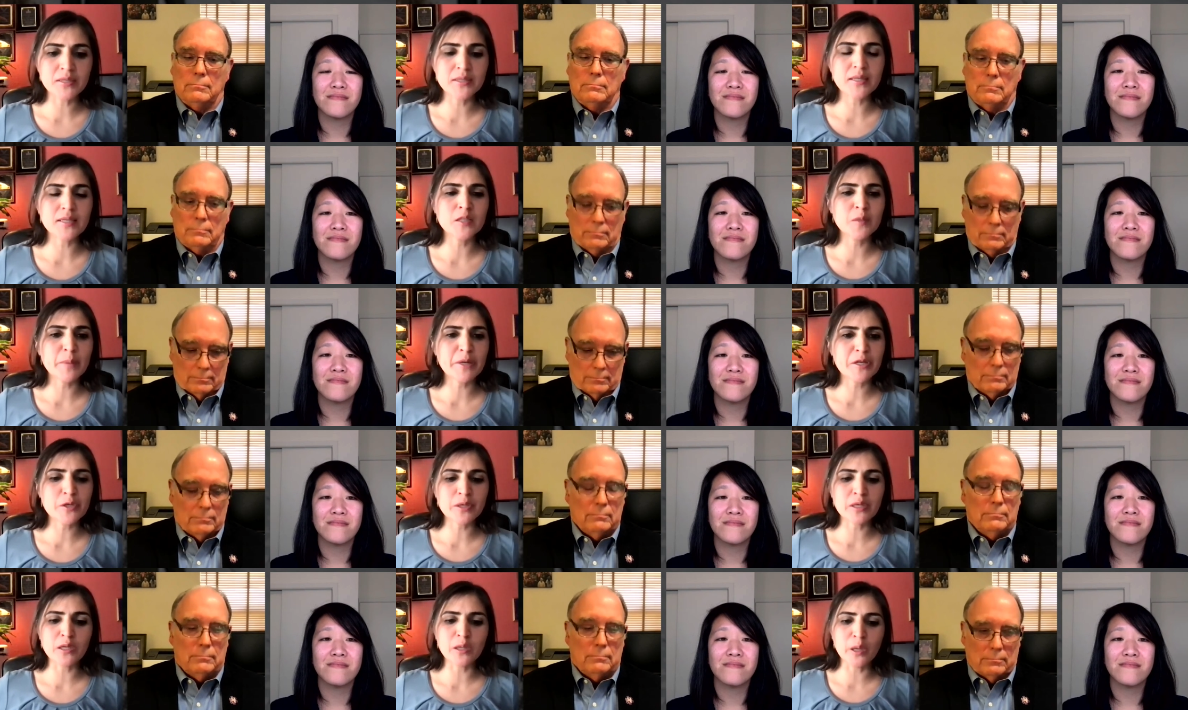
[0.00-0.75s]

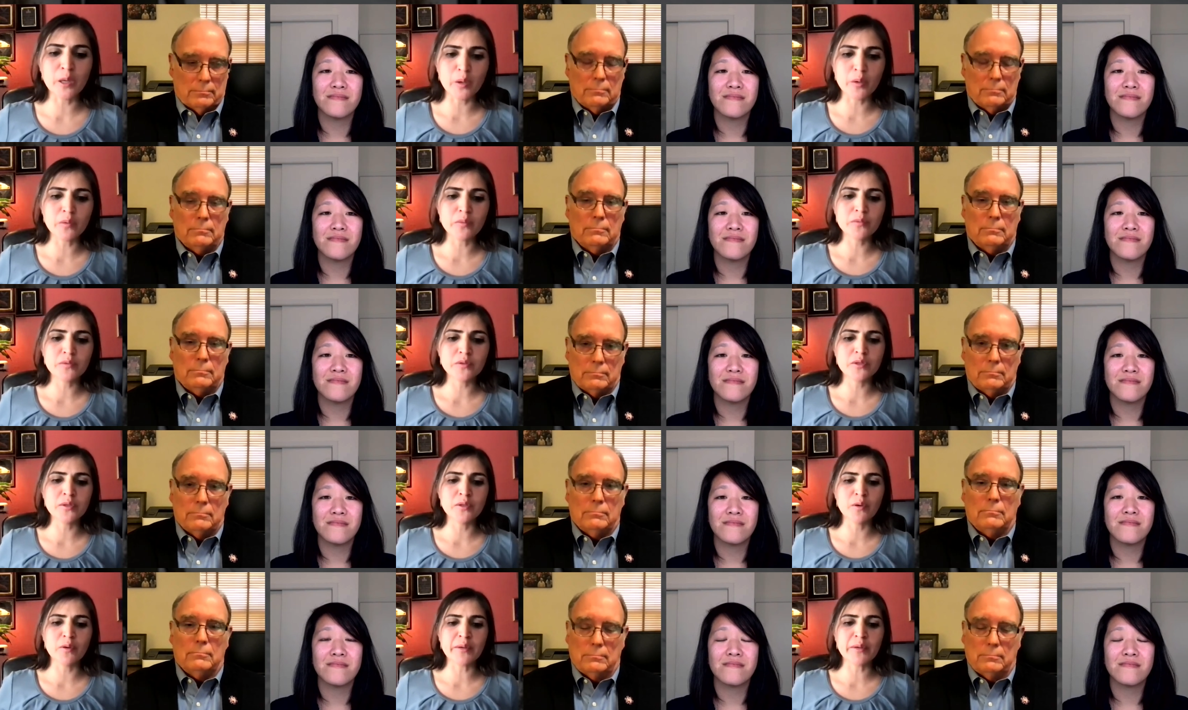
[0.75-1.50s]
Speaker 1: especially low to
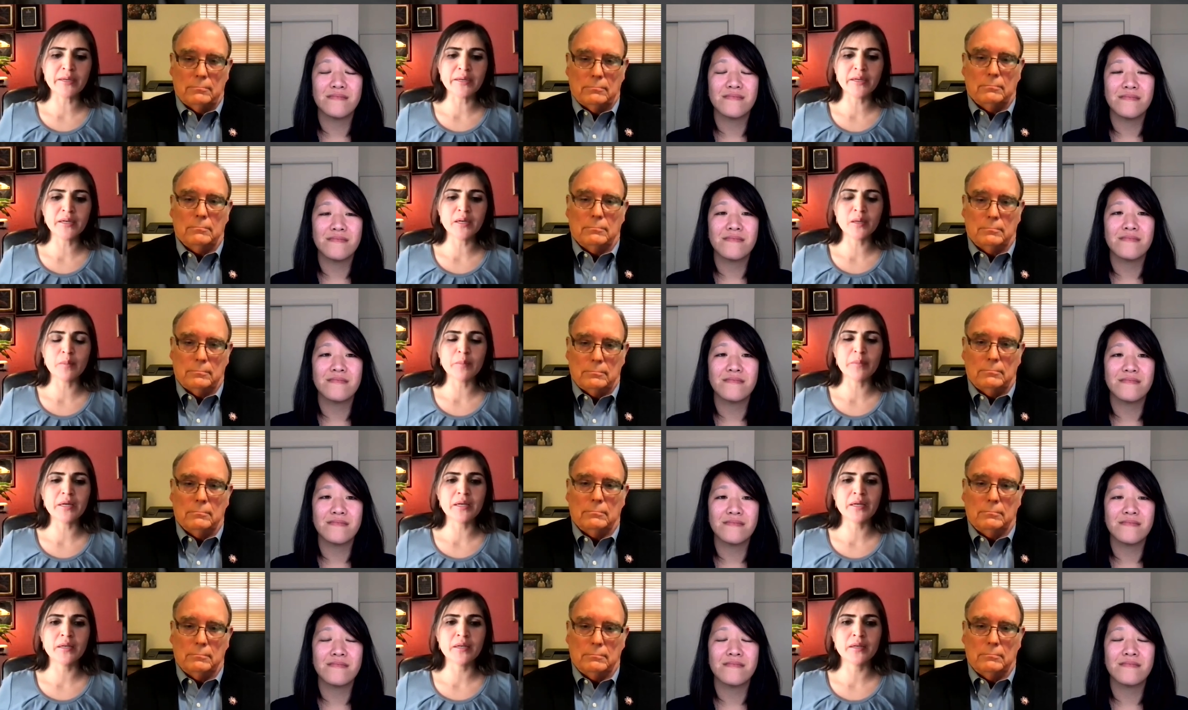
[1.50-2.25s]
no income
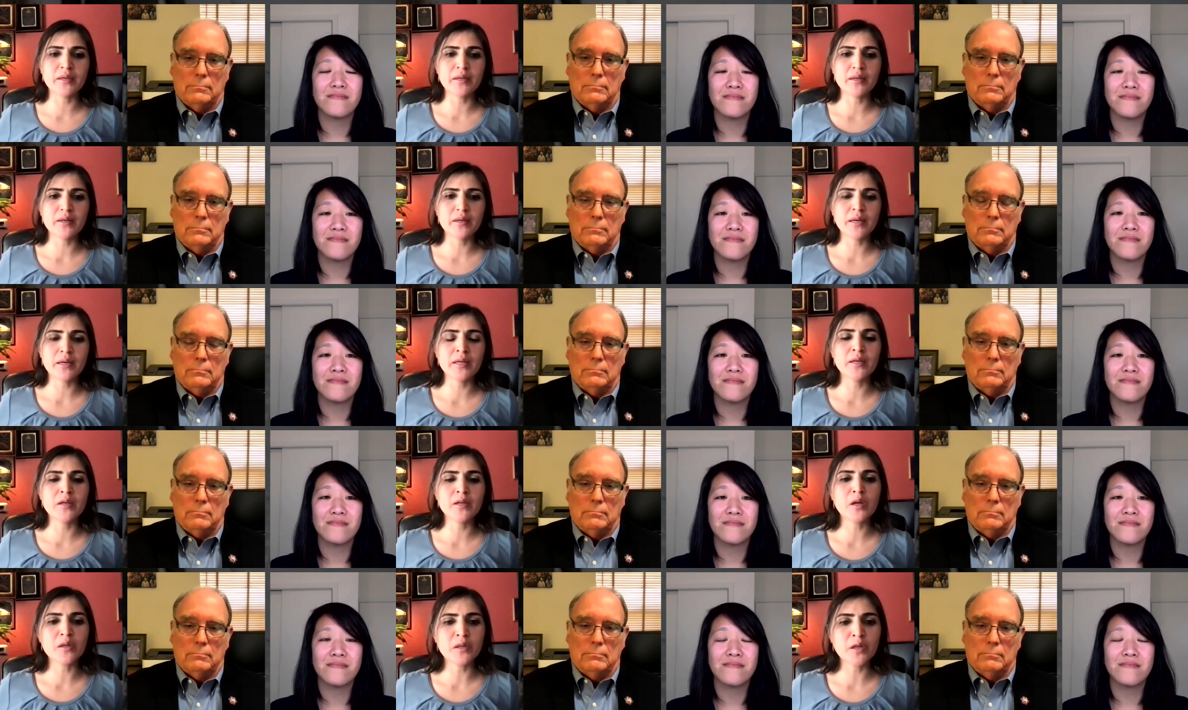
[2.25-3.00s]
and
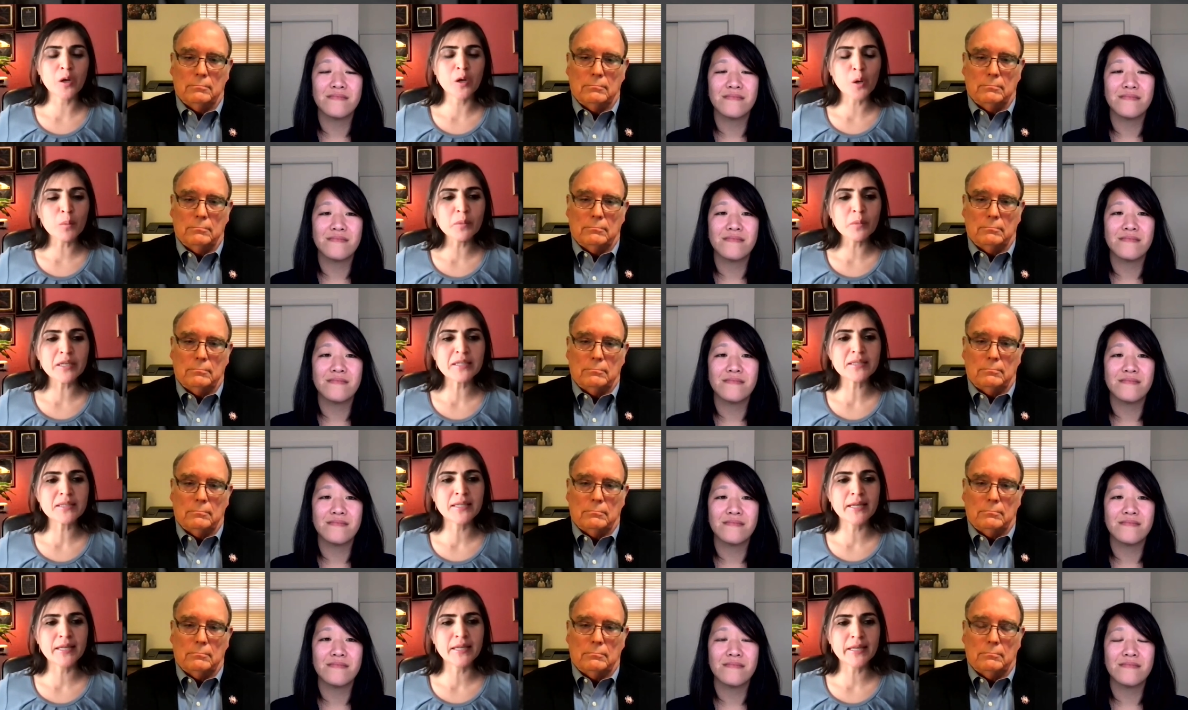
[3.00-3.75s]
and the homeless.
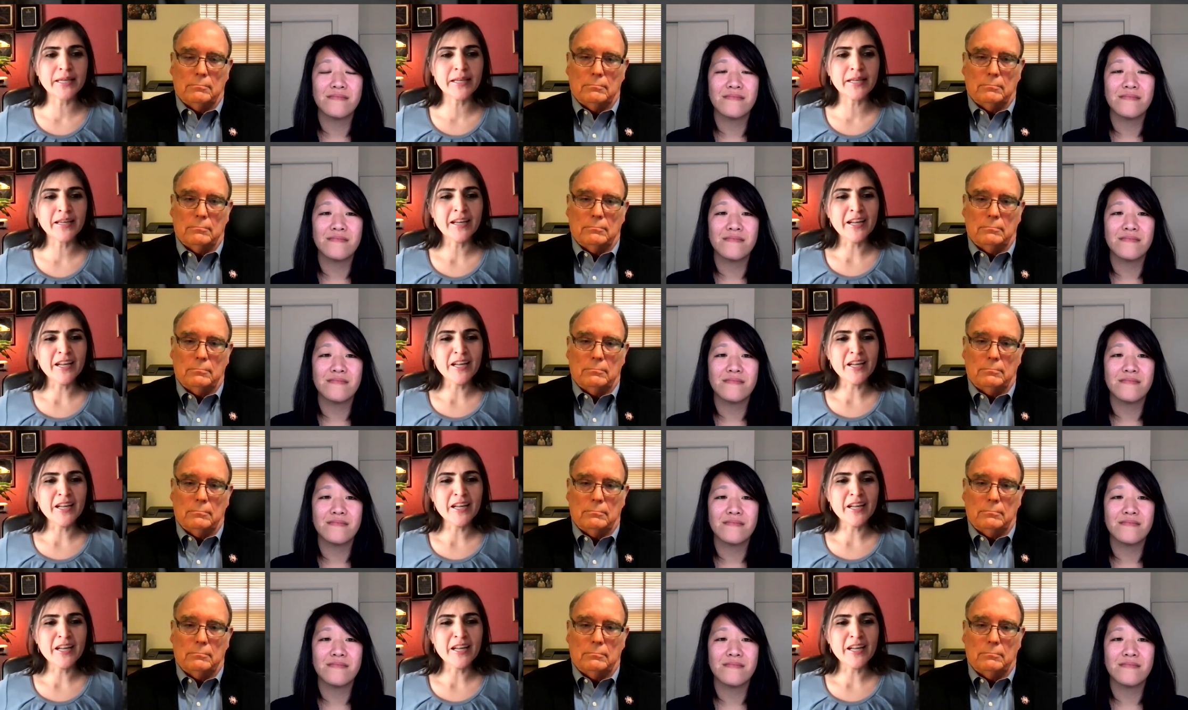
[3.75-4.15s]
And I think,